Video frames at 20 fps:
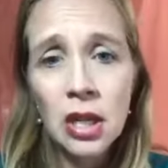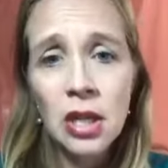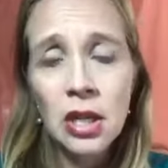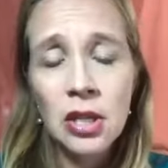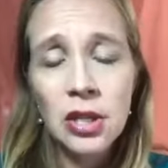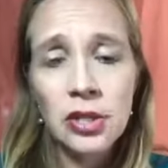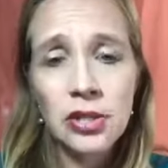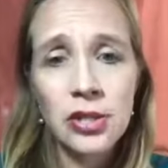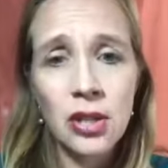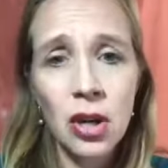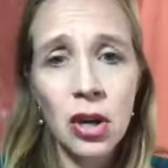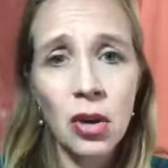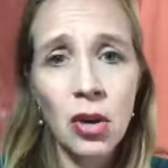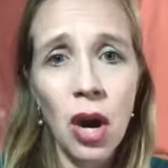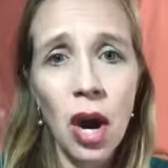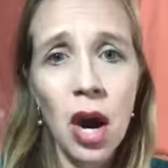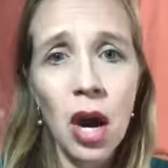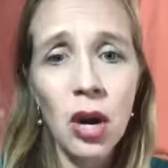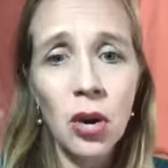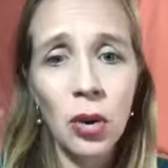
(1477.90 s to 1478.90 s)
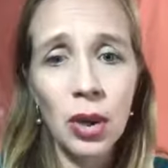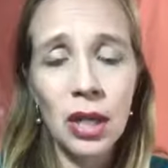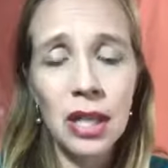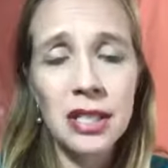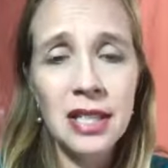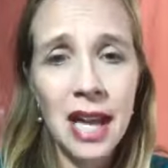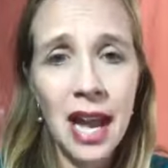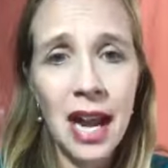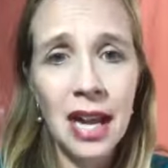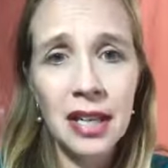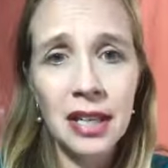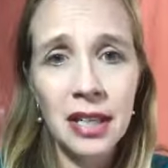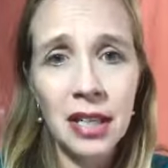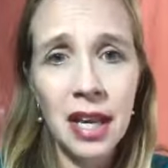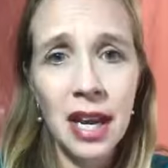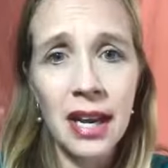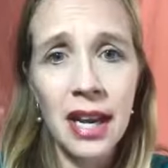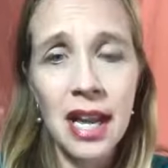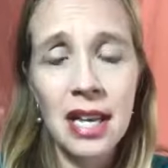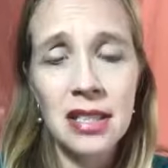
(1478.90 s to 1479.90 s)
So our oily to acne
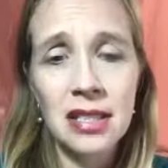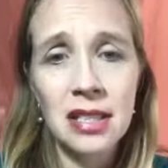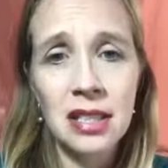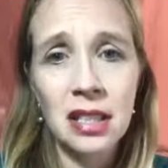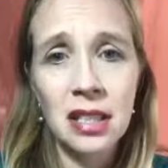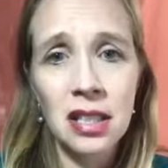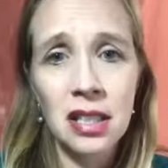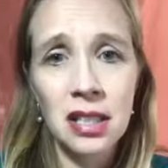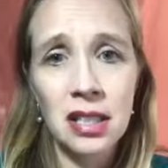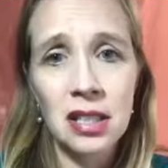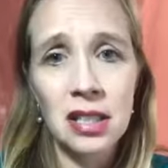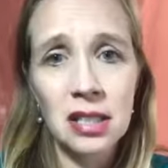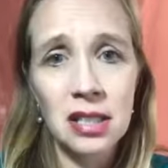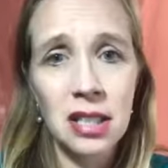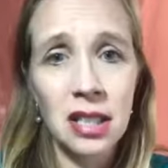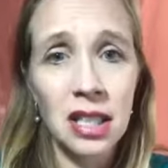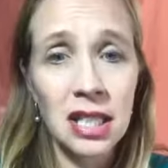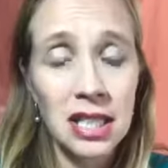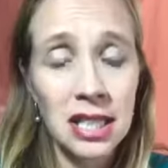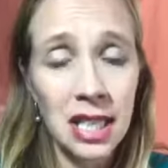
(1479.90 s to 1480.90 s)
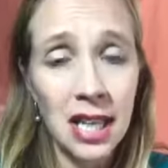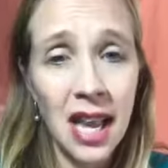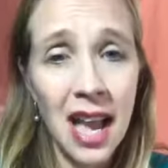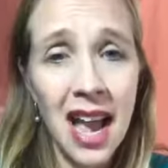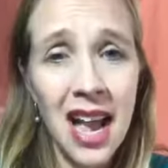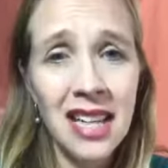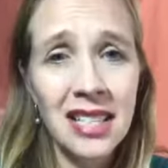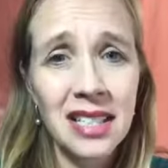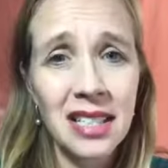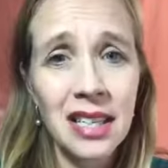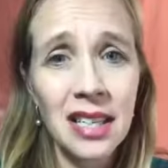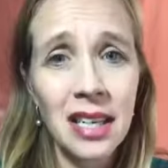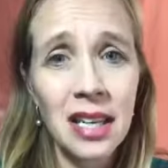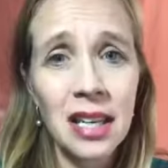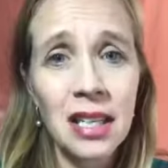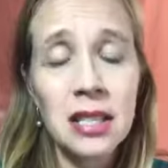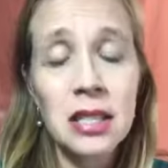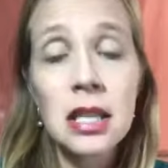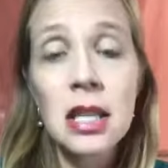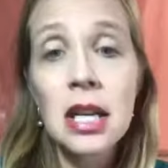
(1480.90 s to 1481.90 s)
line has salicylic acid in
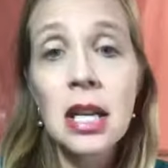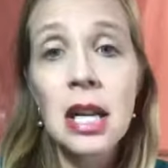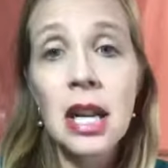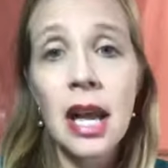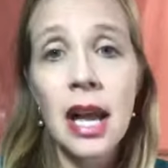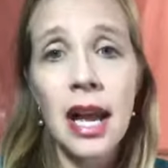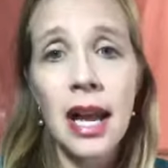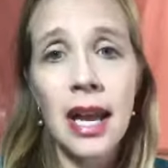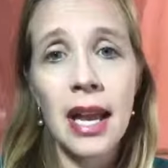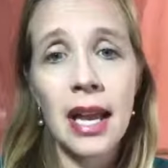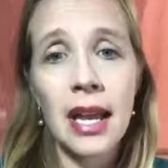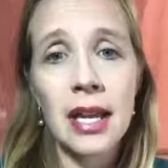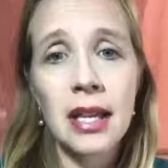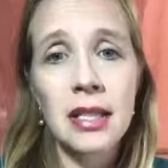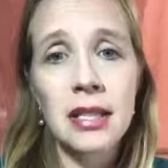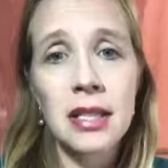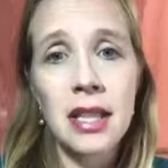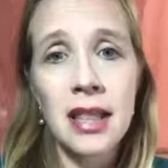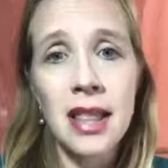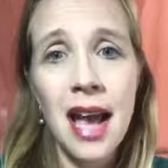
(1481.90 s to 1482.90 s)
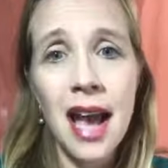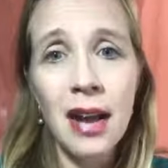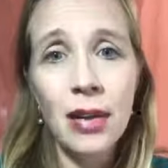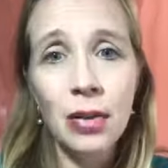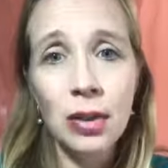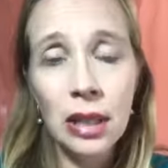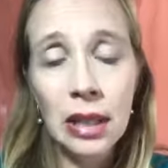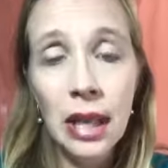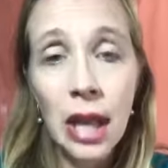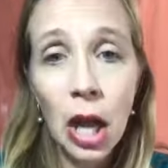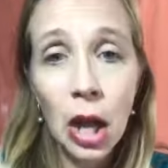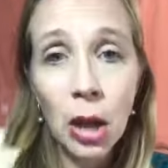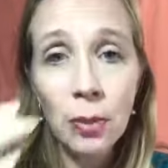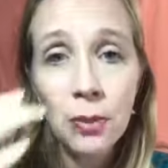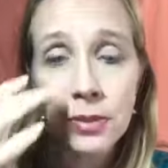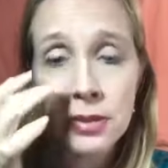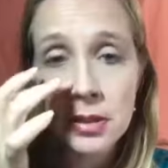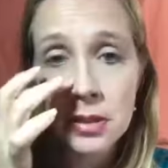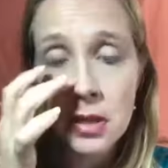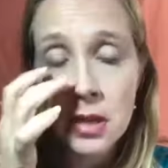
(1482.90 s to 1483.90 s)
it, and that really
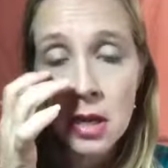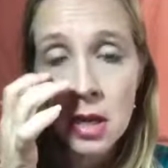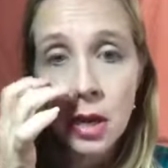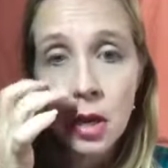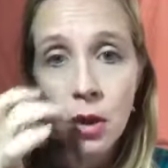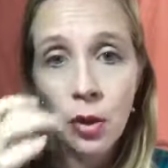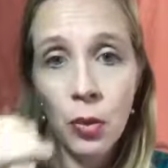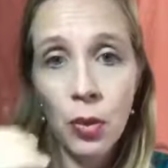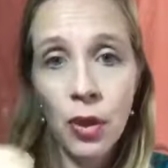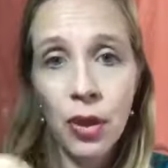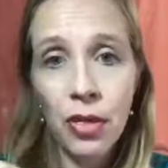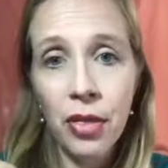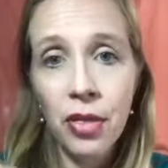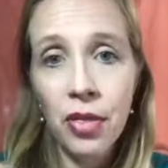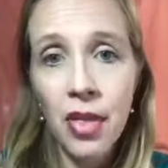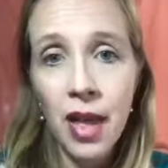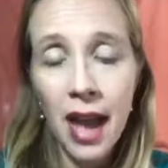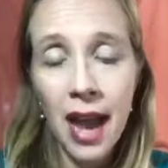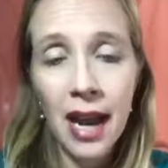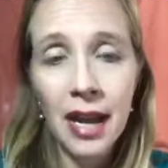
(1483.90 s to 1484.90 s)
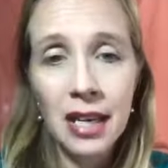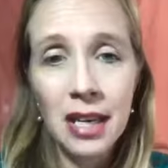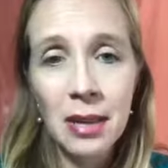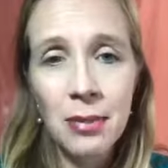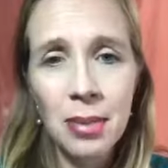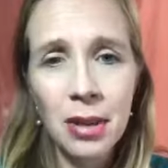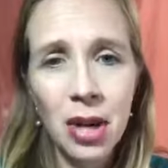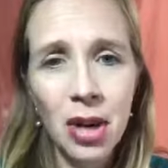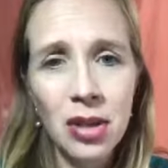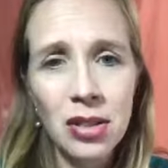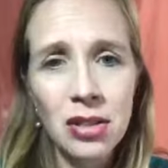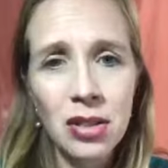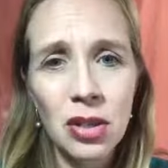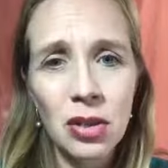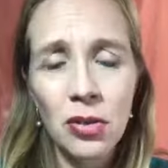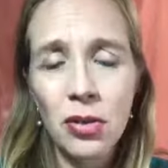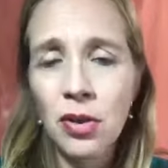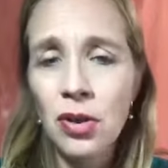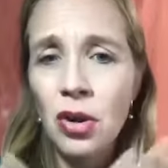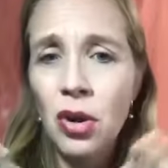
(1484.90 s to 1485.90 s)
helps with the acne, but
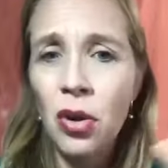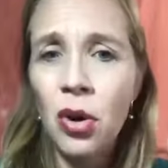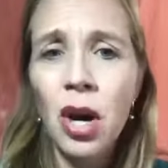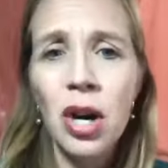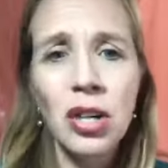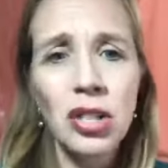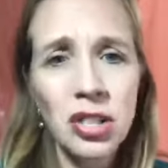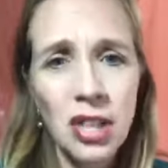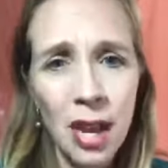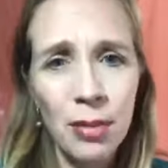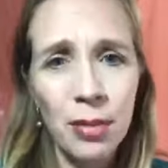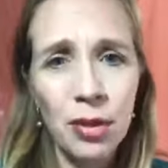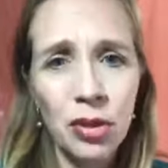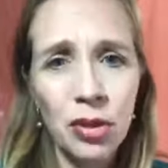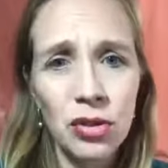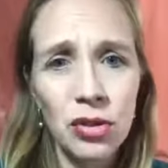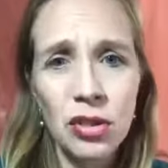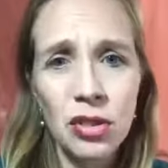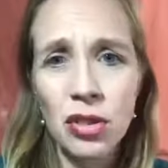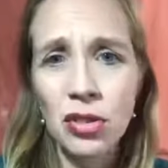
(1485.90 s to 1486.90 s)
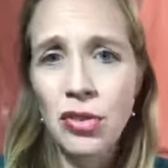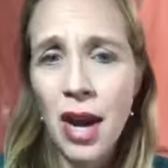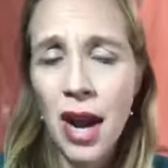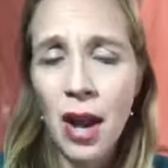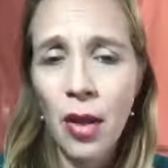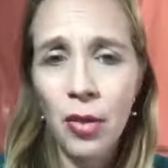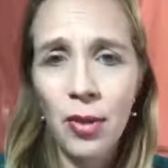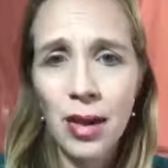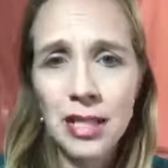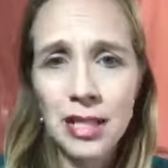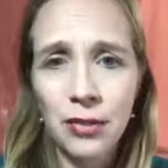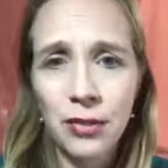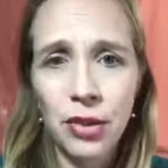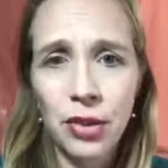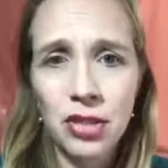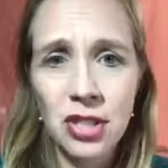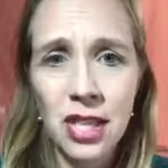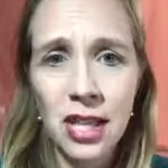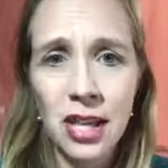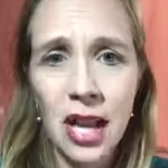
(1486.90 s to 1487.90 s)
also no harsh chemicals to dry out the rest of your
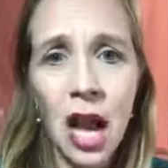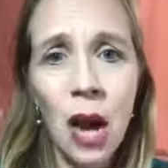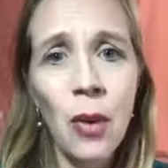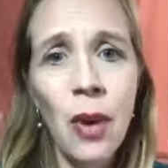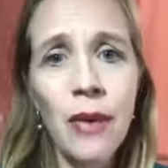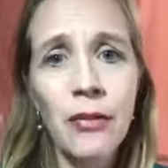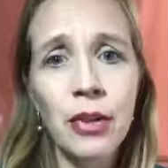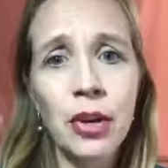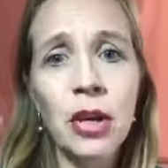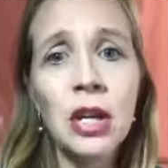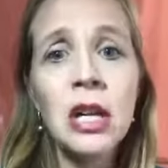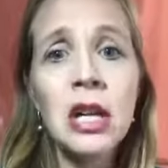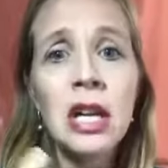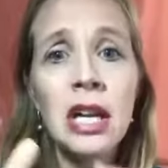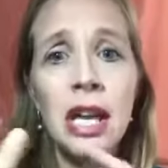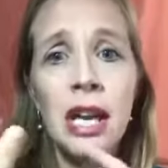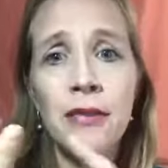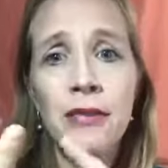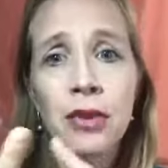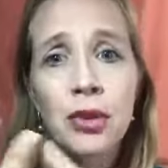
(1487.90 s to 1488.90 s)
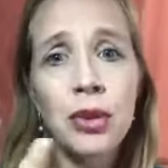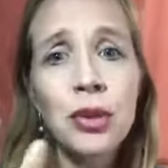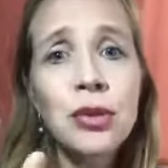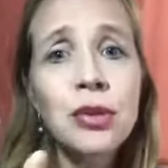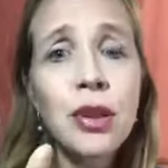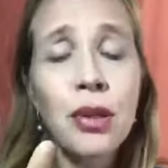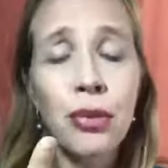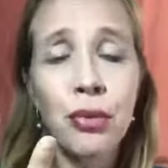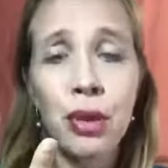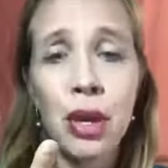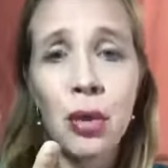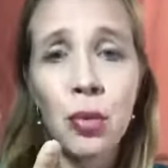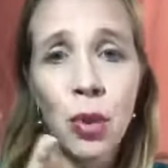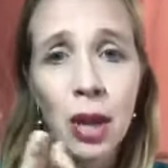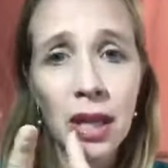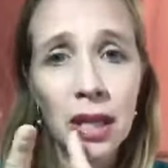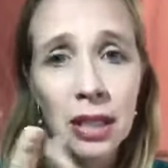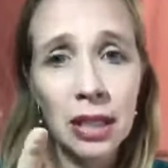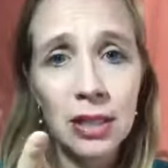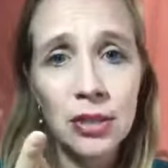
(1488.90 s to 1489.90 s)
skin. However, if you use the
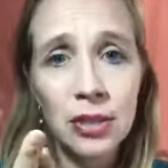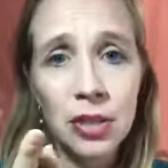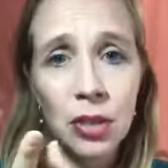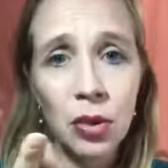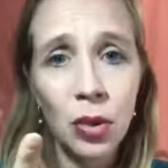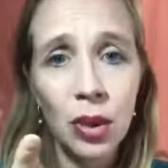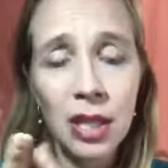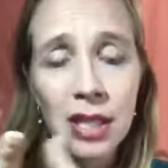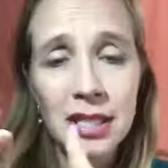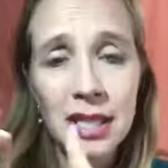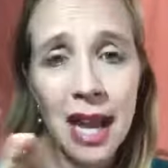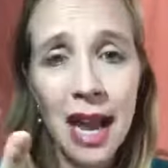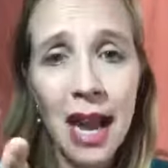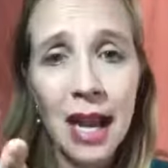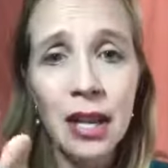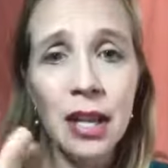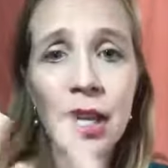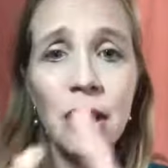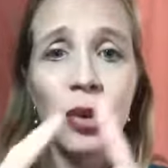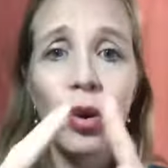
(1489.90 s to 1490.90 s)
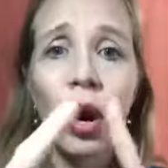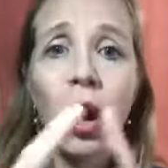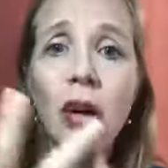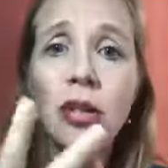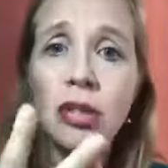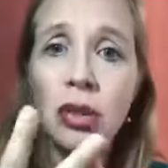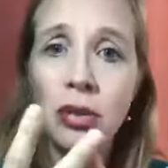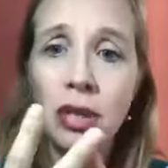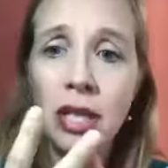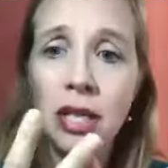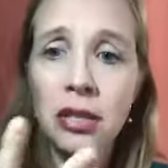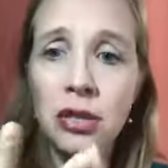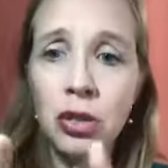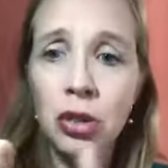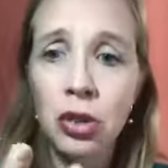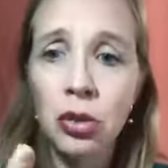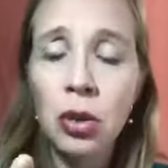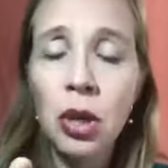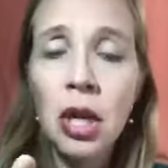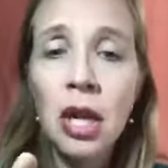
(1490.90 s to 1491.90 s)
3-in-1 cleanser oily to acne, you also need
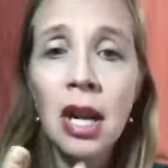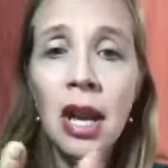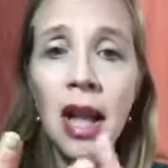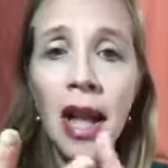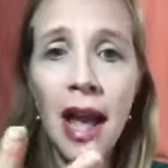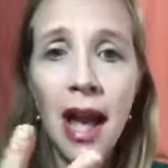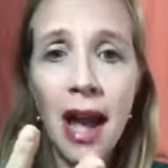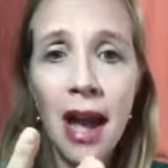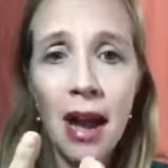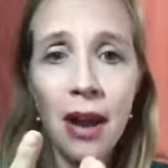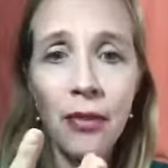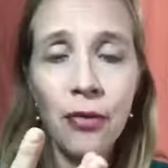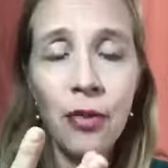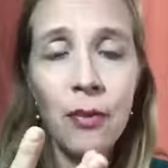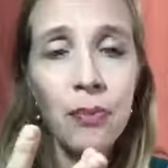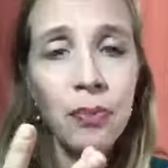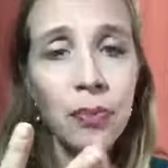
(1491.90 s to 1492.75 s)
to have